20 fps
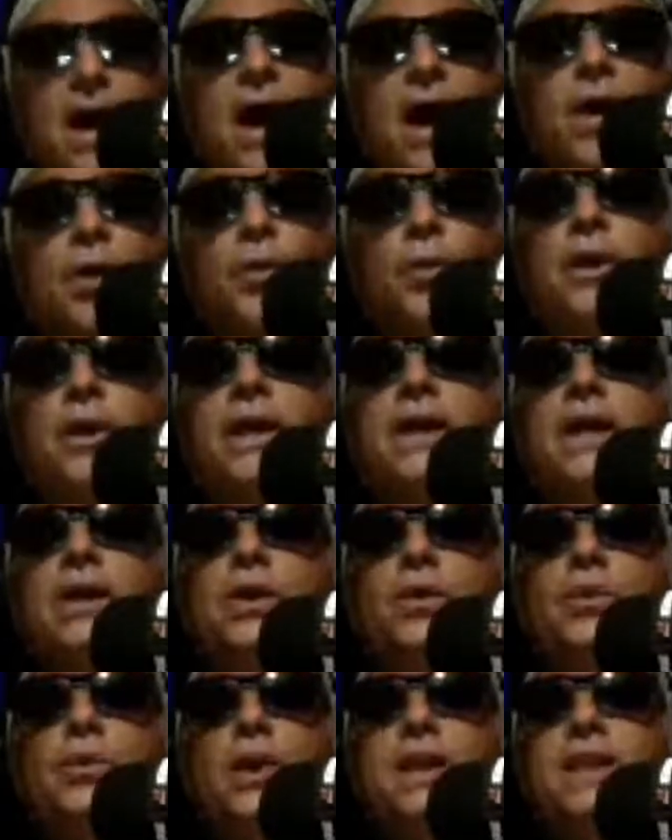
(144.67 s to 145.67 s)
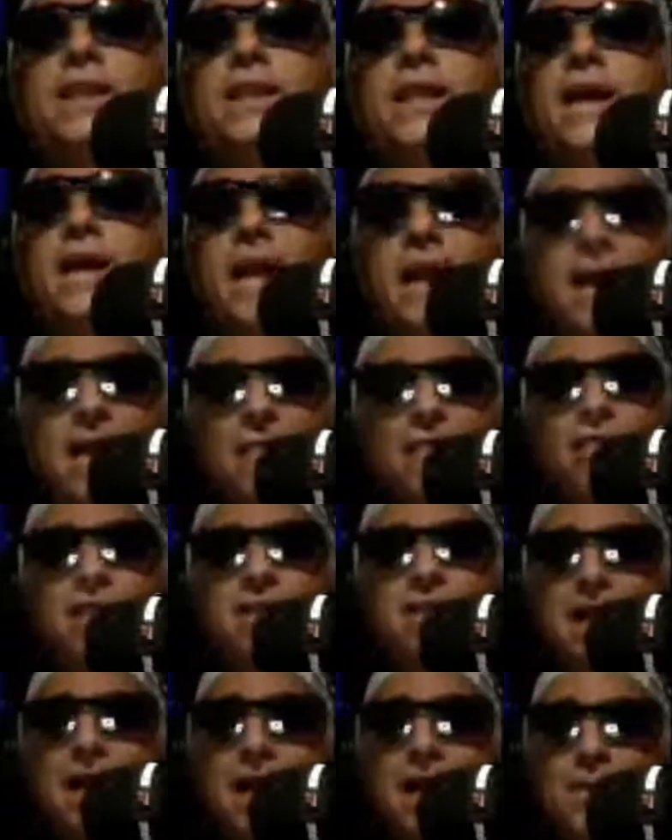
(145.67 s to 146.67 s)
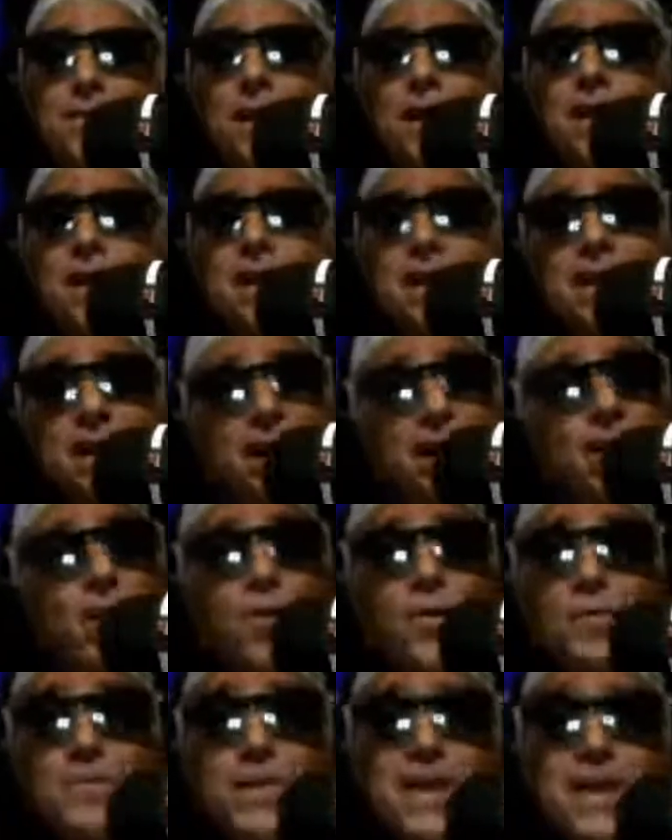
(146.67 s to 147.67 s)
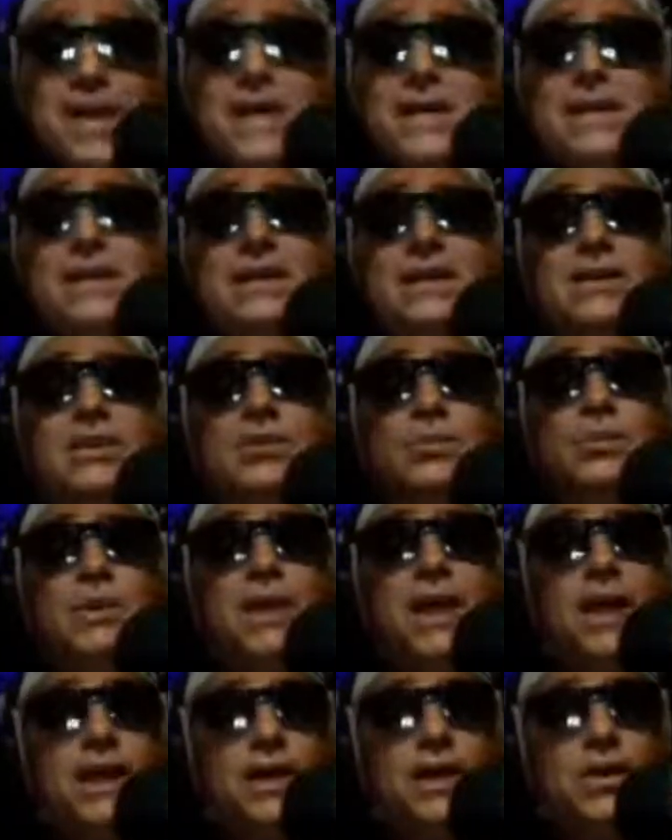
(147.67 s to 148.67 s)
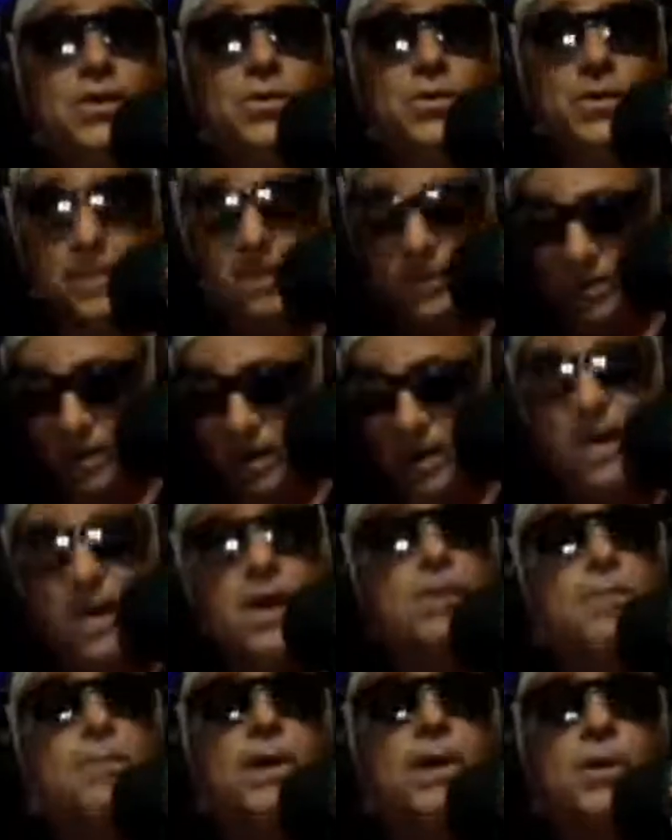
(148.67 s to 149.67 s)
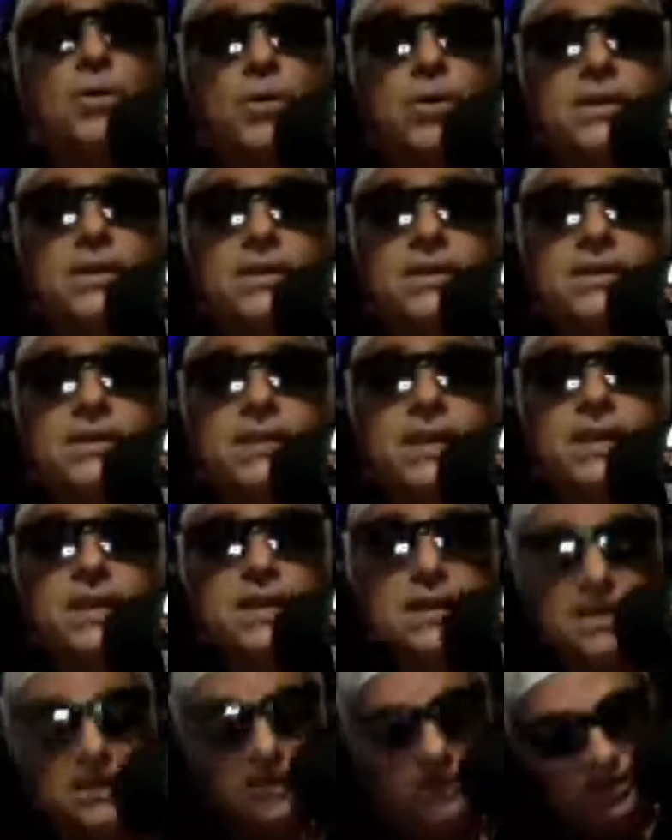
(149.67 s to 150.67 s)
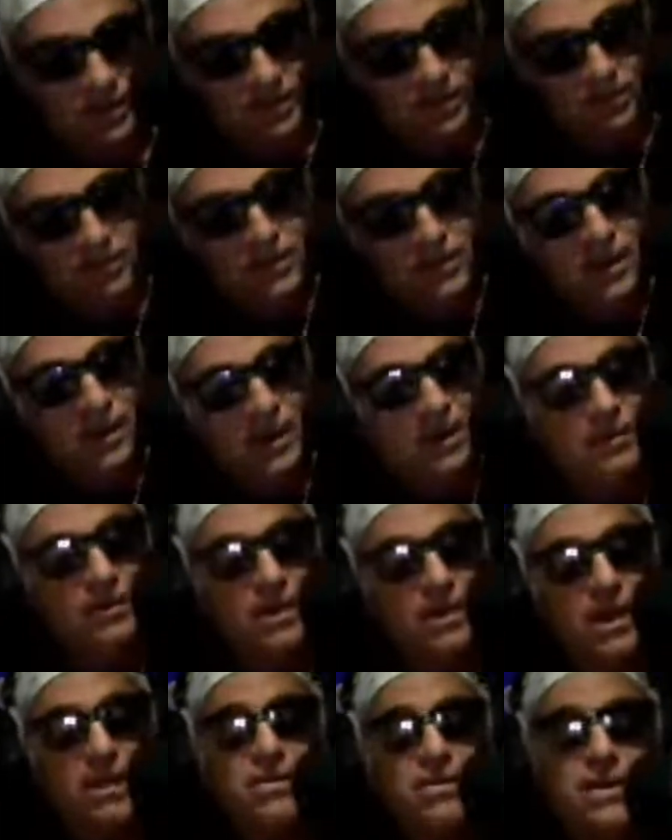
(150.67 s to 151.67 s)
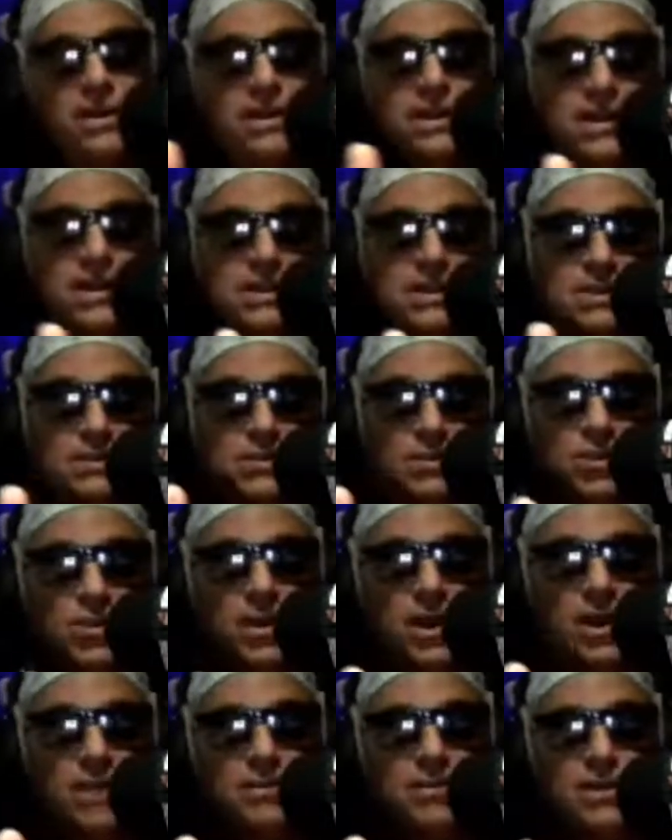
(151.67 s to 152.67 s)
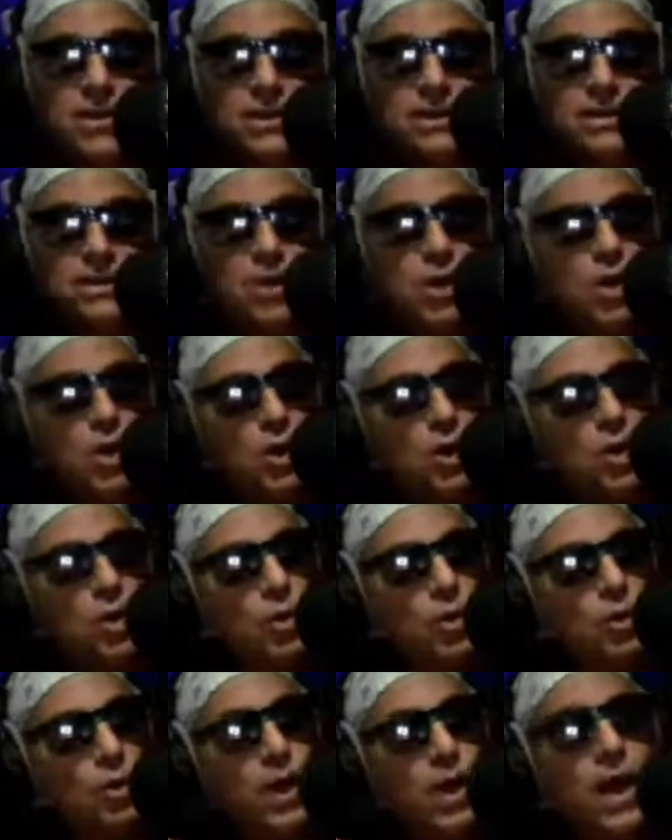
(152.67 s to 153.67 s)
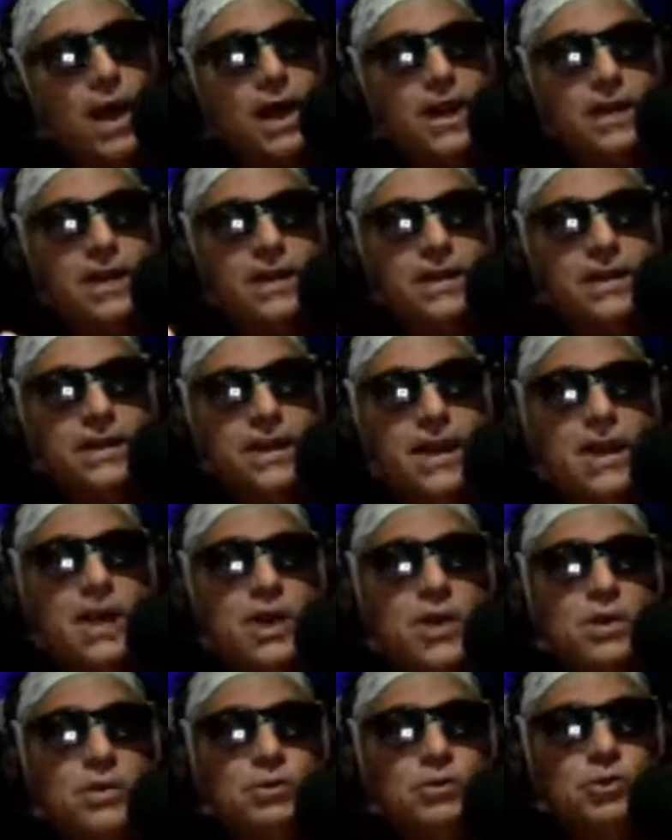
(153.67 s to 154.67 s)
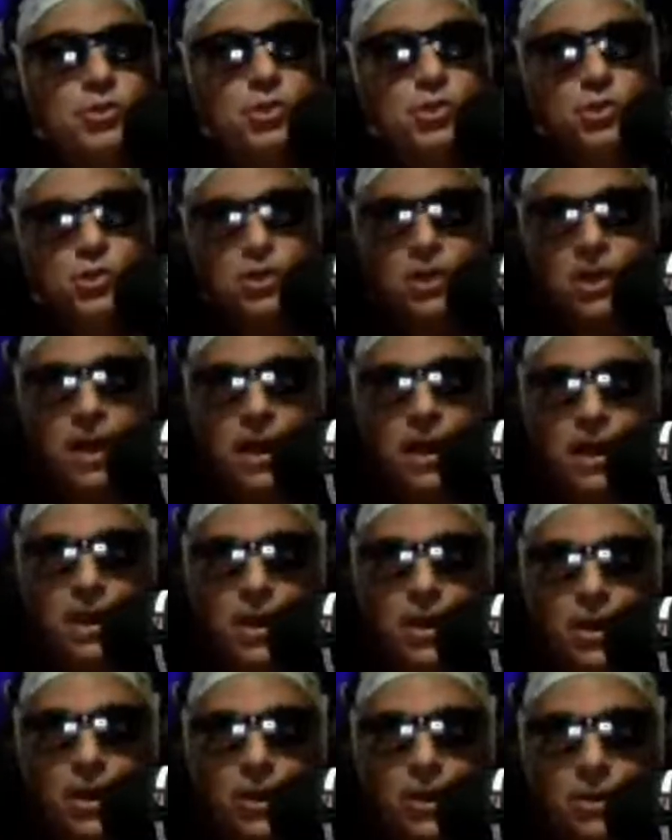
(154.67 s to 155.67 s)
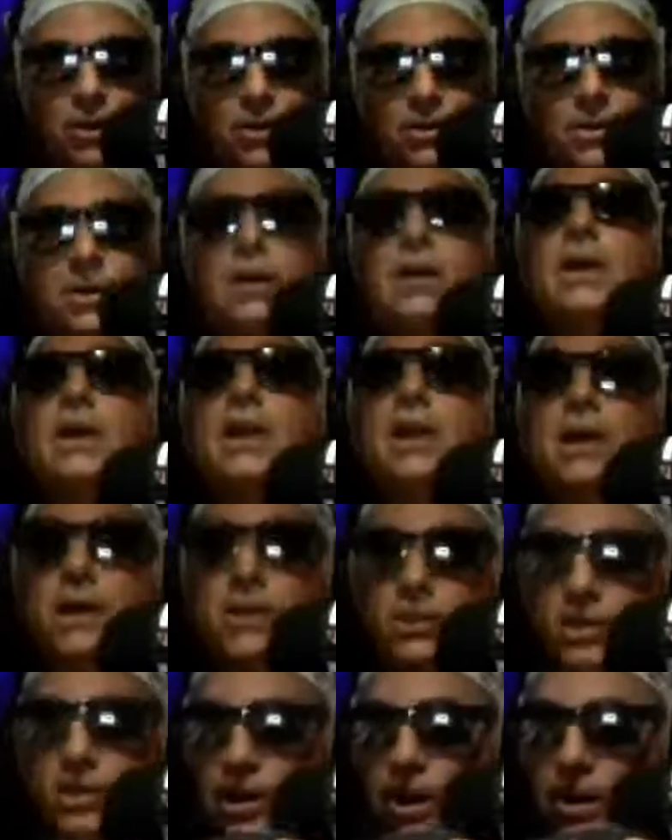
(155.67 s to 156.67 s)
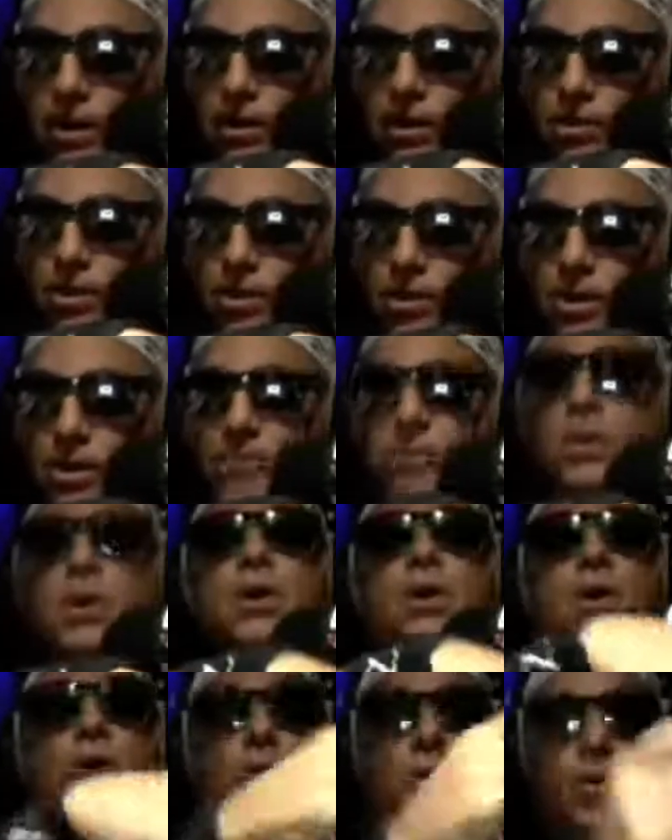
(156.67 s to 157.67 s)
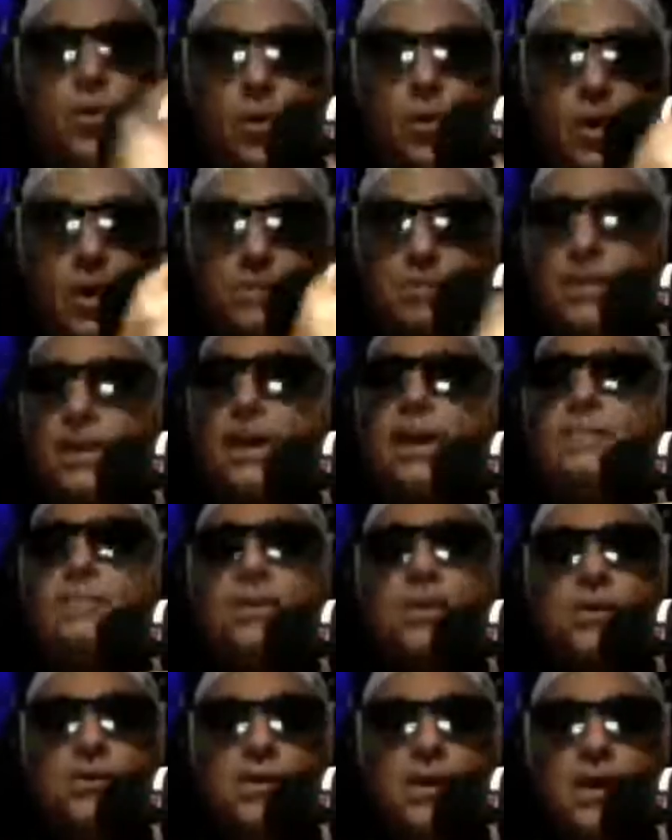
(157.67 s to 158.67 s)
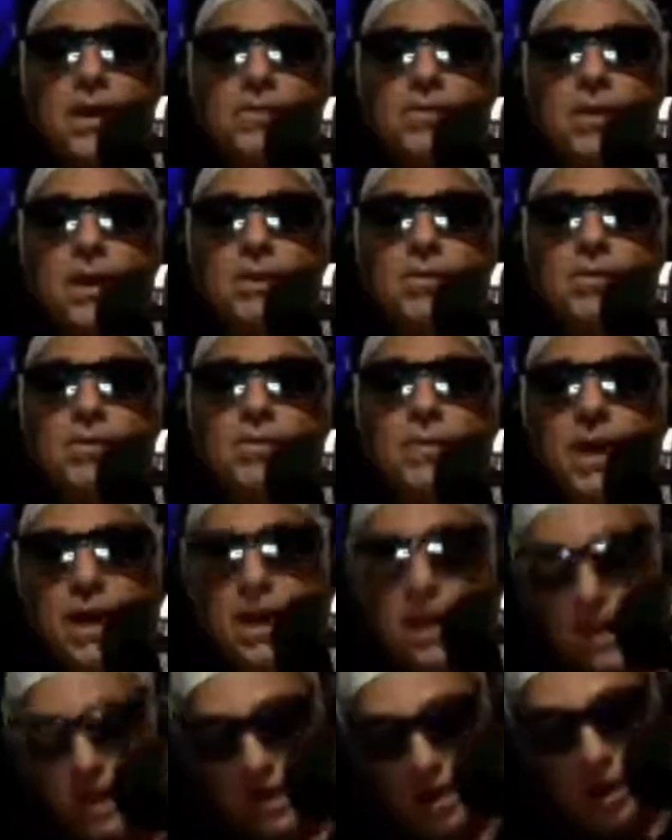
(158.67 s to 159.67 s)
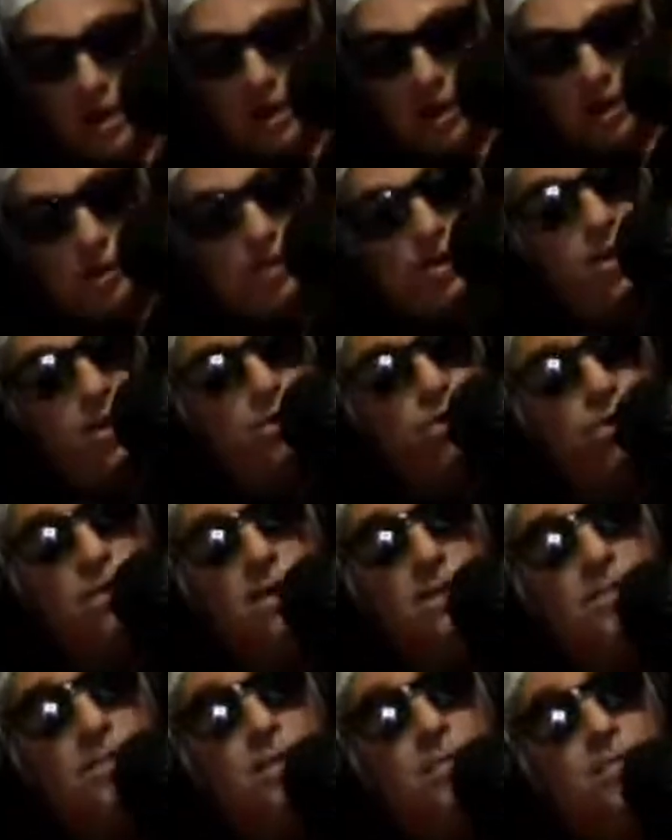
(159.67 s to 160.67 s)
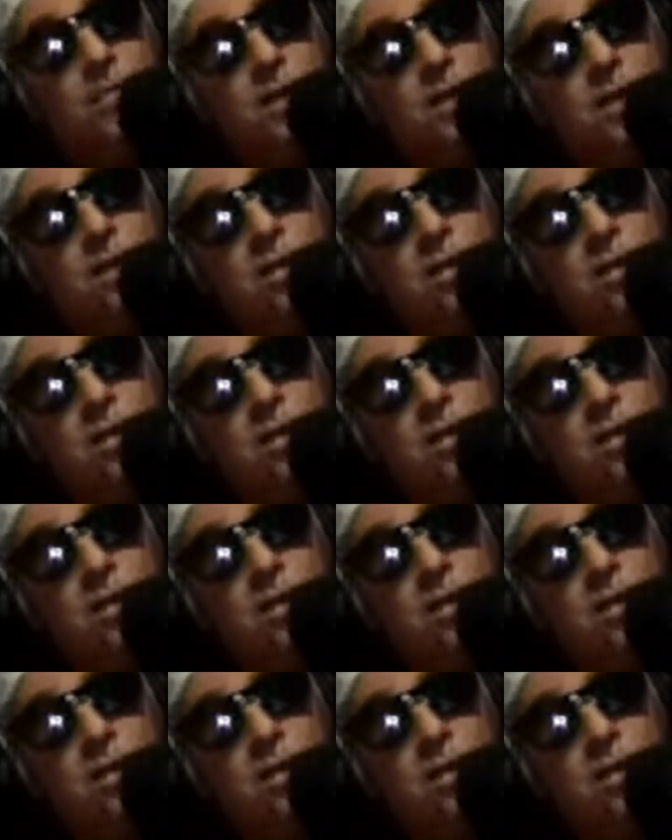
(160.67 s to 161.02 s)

I reiterate that every time I get on, man, because we got it going on. But I wanted to say this. If you haven't hit that subscribe button, right down snare, like a snare drum, rap-a-dap on that baby, man, and also step up there